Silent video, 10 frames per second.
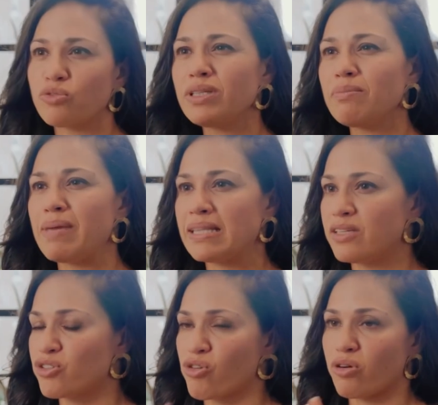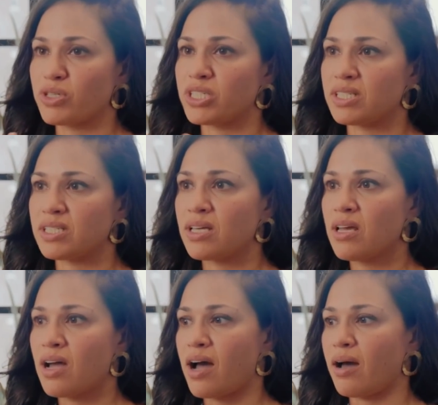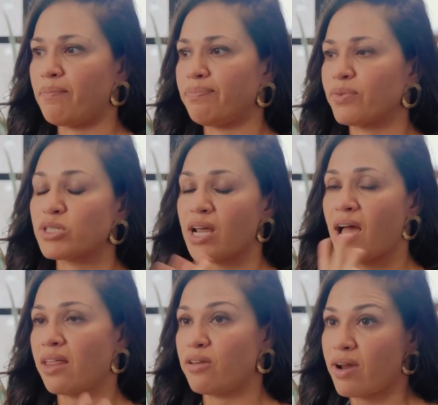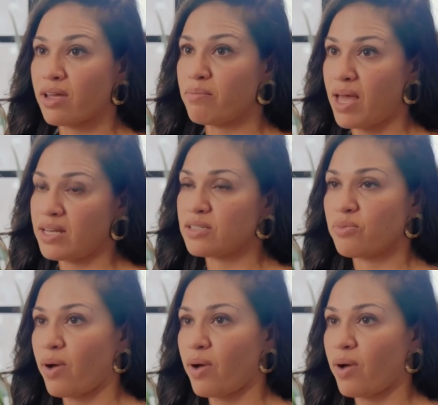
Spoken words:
really make these your own, which I highly recommend as